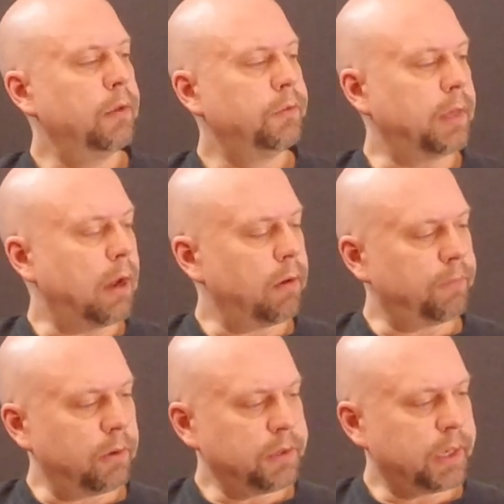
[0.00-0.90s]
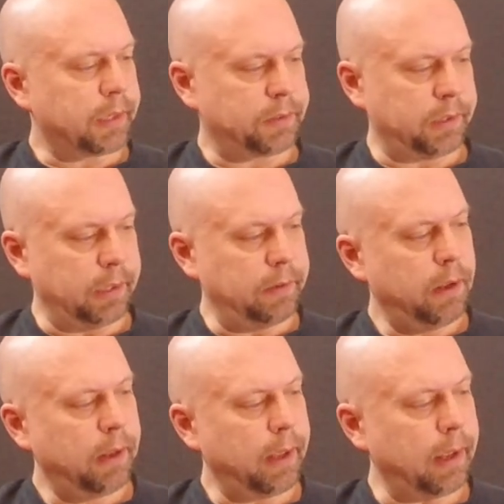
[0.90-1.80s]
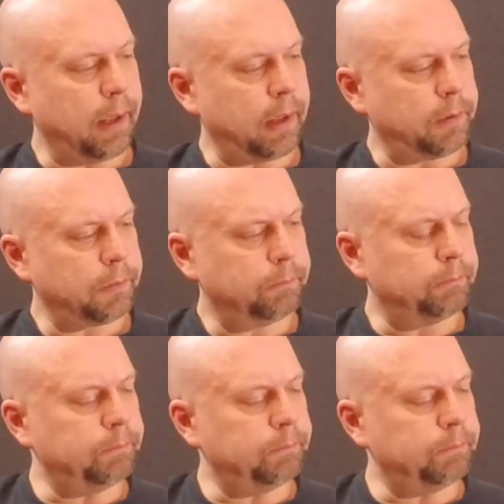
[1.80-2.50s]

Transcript: So now our verse kicks in, and